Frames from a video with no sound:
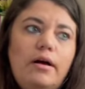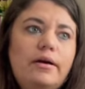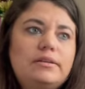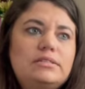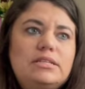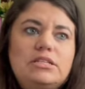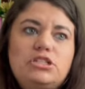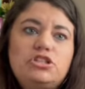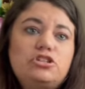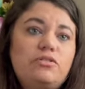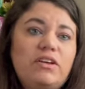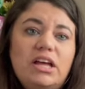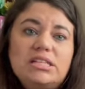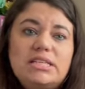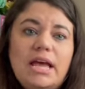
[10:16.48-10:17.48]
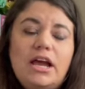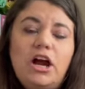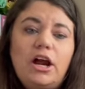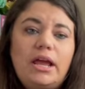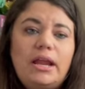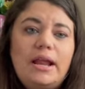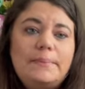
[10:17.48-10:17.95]
sister's fiance are
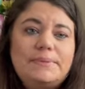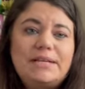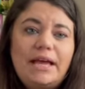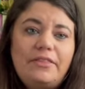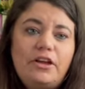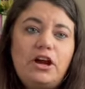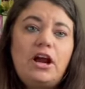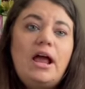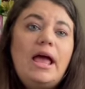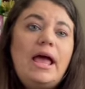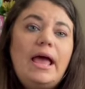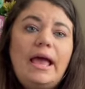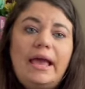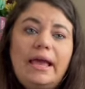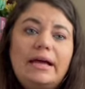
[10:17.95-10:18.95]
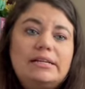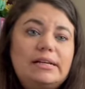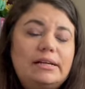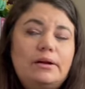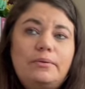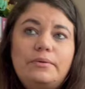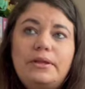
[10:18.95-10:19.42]
kidnapped together, and I
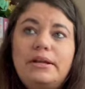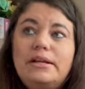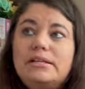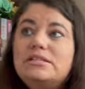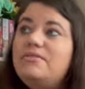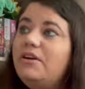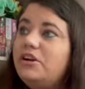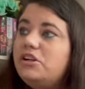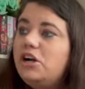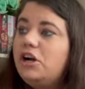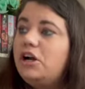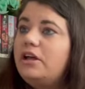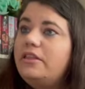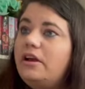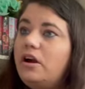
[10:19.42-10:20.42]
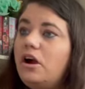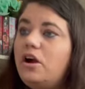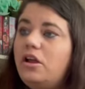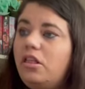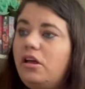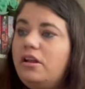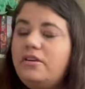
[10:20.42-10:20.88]
know that it is very dark. There are
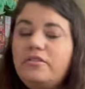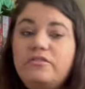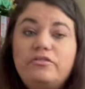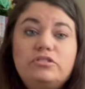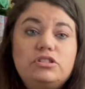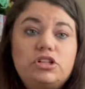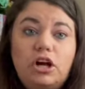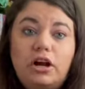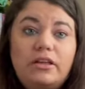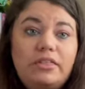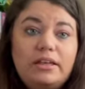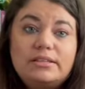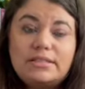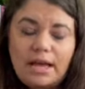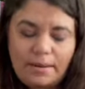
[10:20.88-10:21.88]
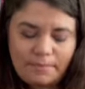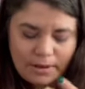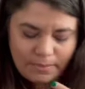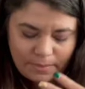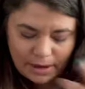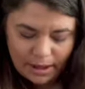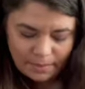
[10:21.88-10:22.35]
a lot of dark things that
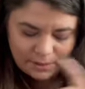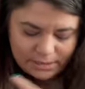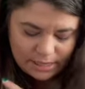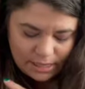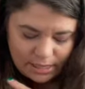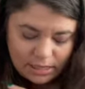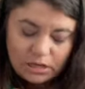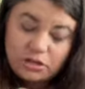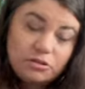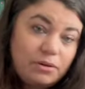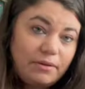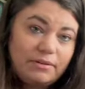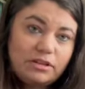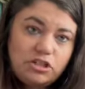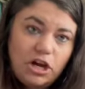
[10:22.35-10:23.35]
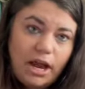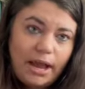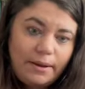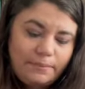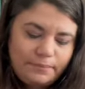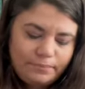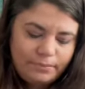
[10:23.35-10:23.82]
happen, but I'm excited to give it a
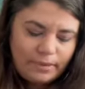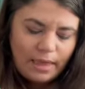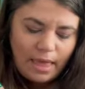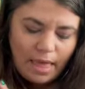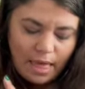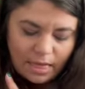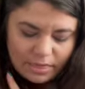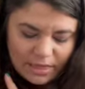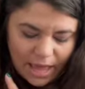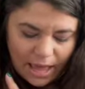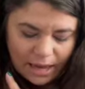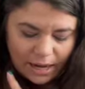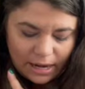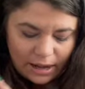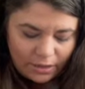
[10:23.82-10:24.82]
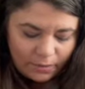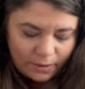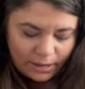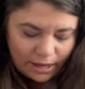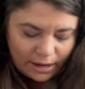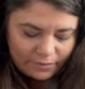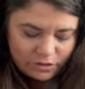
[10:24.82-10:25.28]
try. Then another one
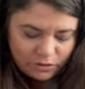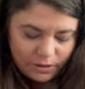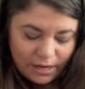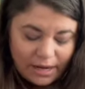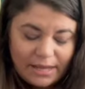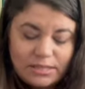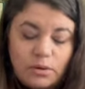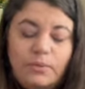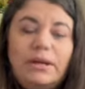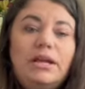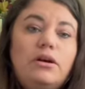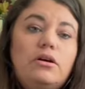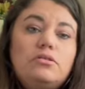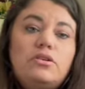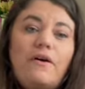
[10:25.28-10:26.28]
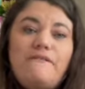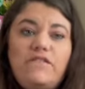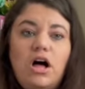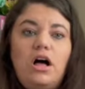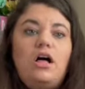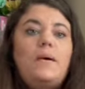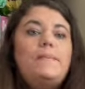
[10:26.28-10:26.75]
that I have to read is When Heroes
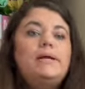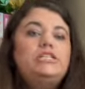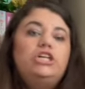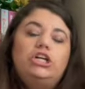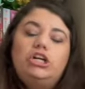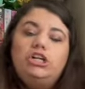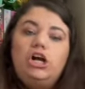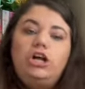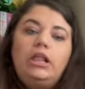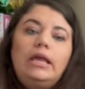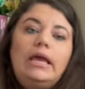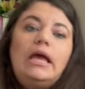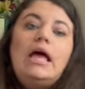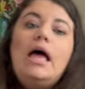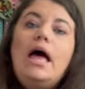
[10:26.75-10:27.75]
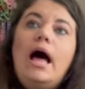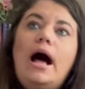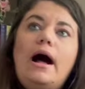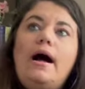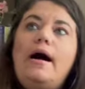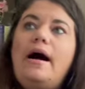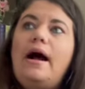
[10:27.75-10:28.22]
Fall by Jana Darling.
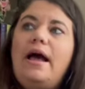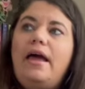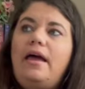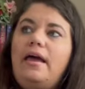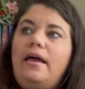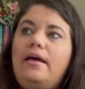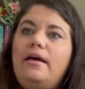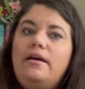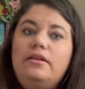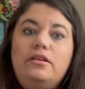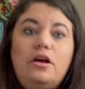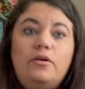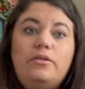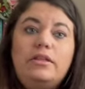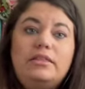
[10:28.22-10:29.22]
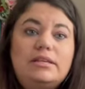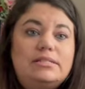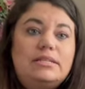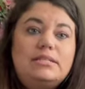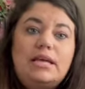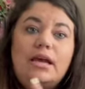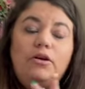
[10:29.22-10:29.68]
I know that this
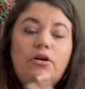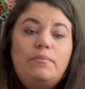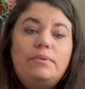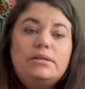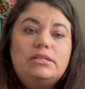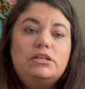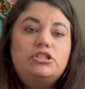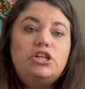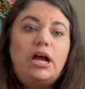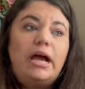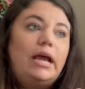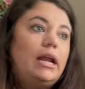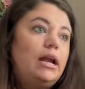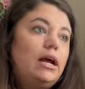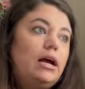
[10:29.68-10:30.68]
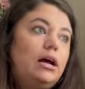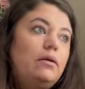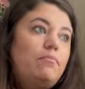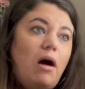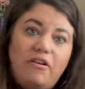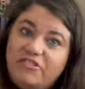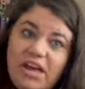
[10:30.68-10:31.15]
is a grumpy sunshine
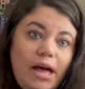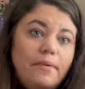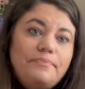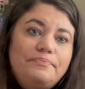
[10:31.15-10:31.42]
mafia